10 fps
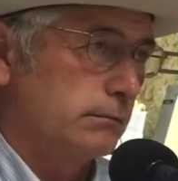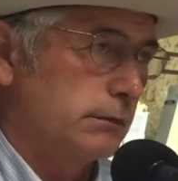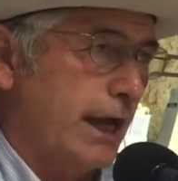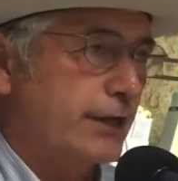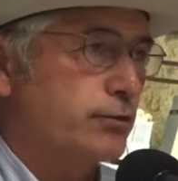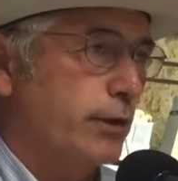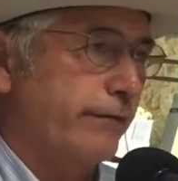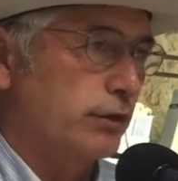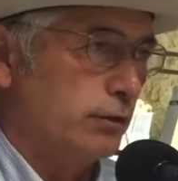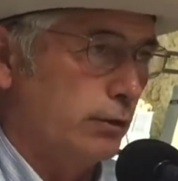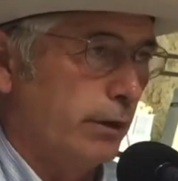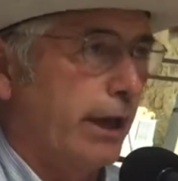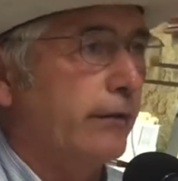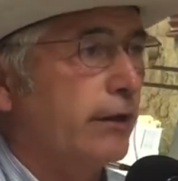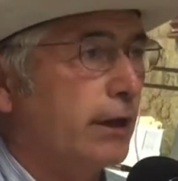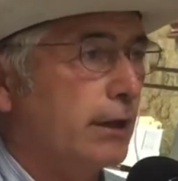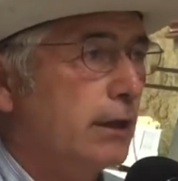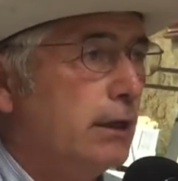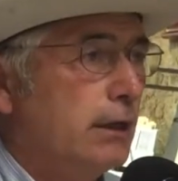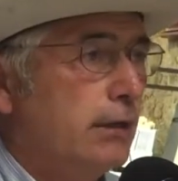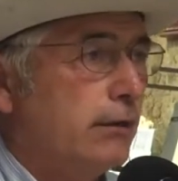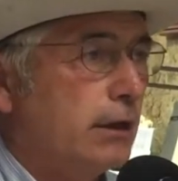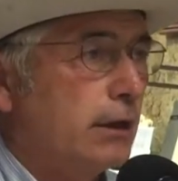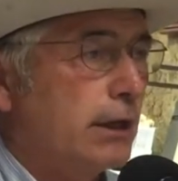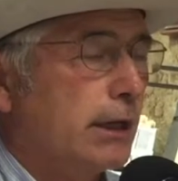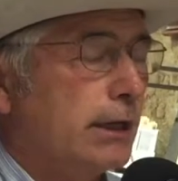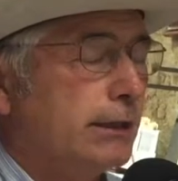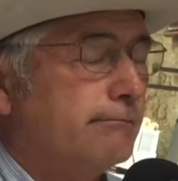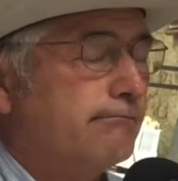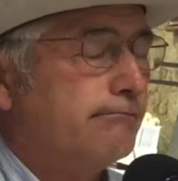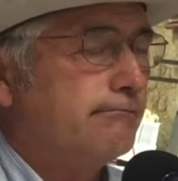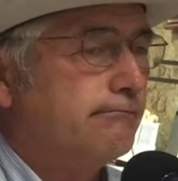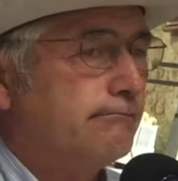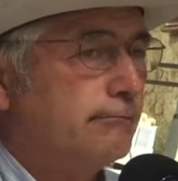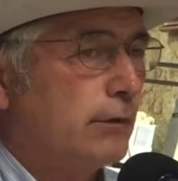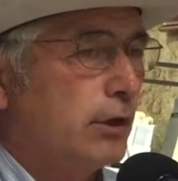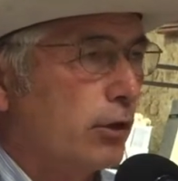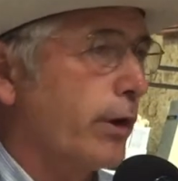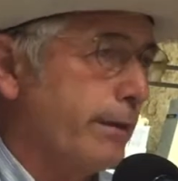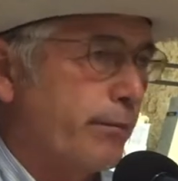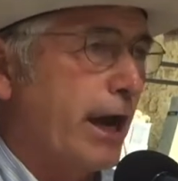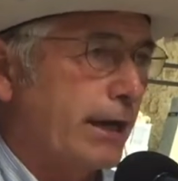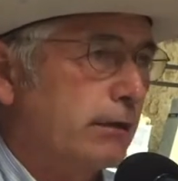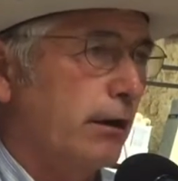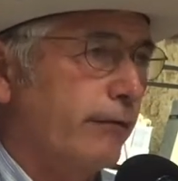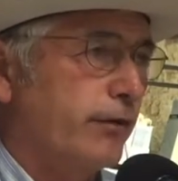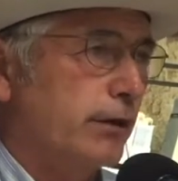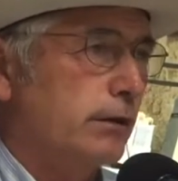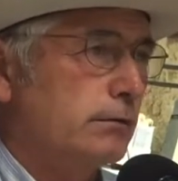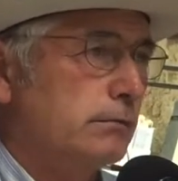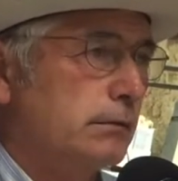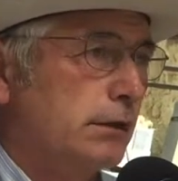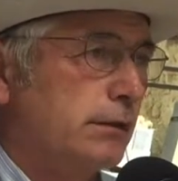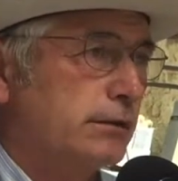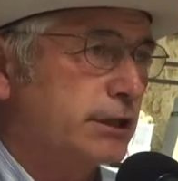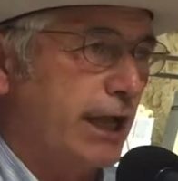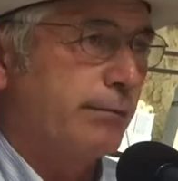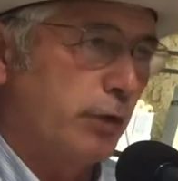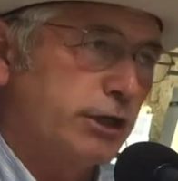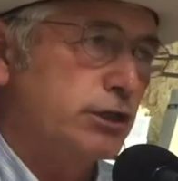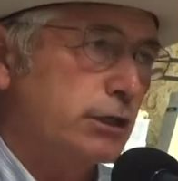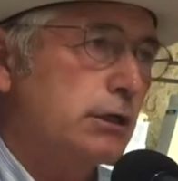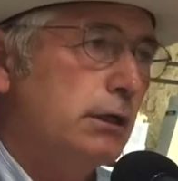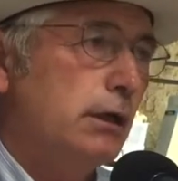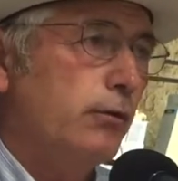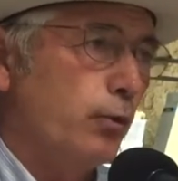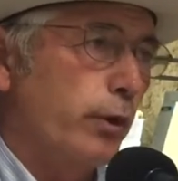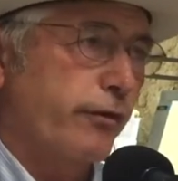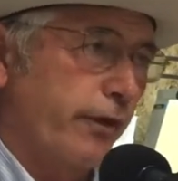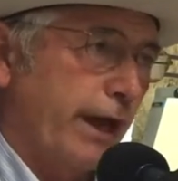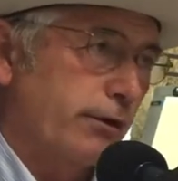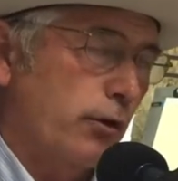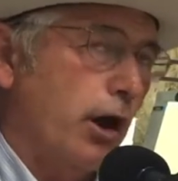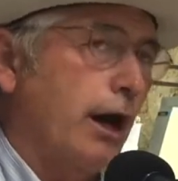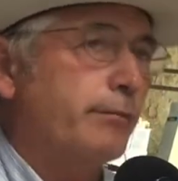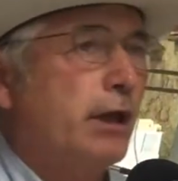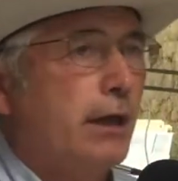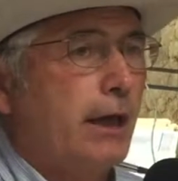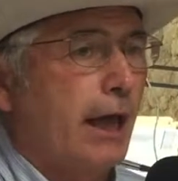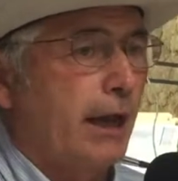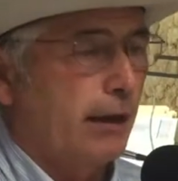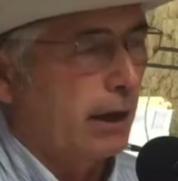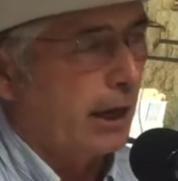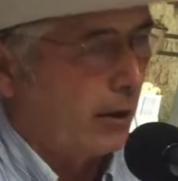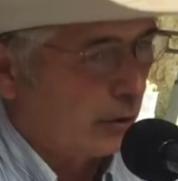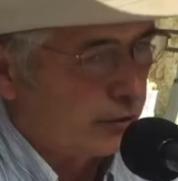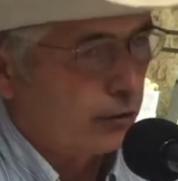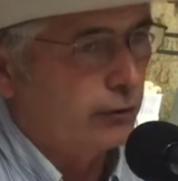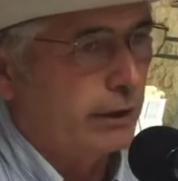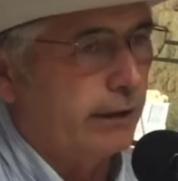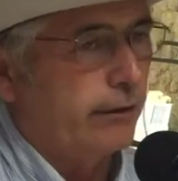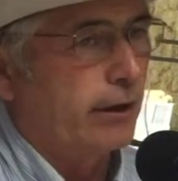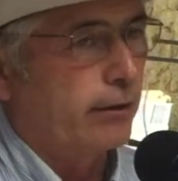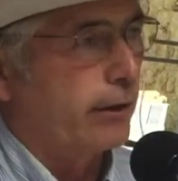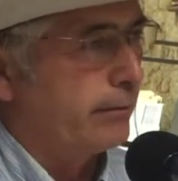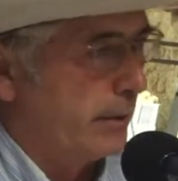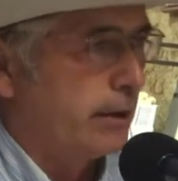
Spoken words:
tax revenue and the you know, impact of the state budget with that drop. And I also in there